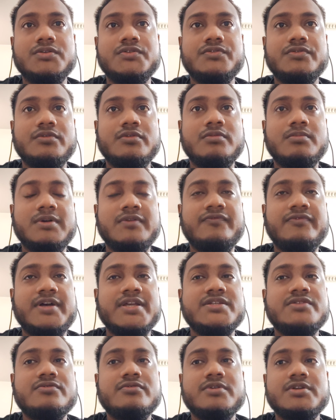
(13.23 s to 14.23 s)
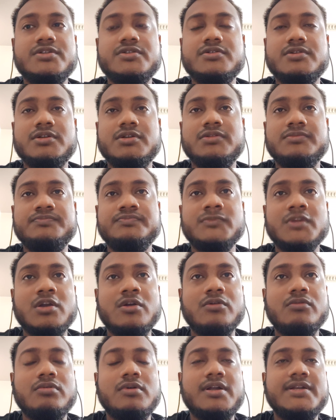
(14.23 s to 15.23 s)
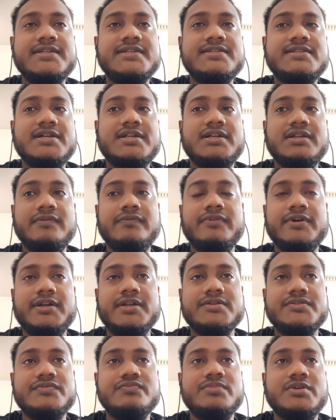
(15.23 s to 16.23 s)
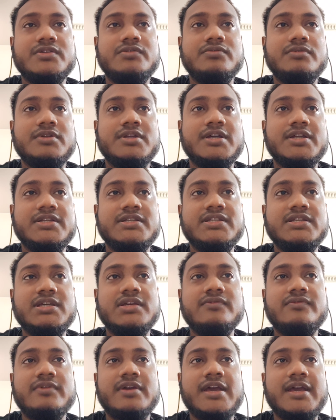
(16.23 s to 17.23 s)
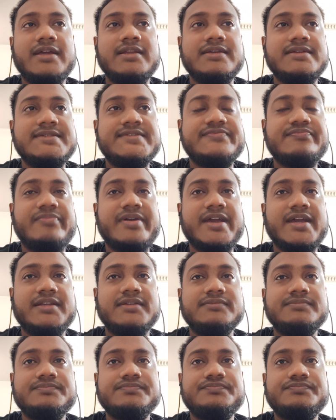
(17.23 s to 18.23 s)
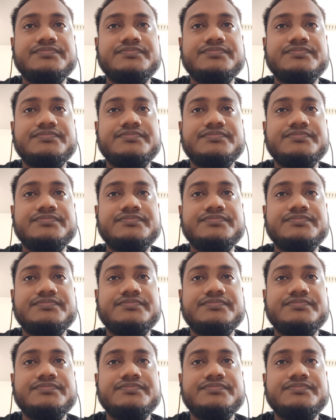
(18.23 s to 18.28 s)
So my first question, what is the difference between a div and a span?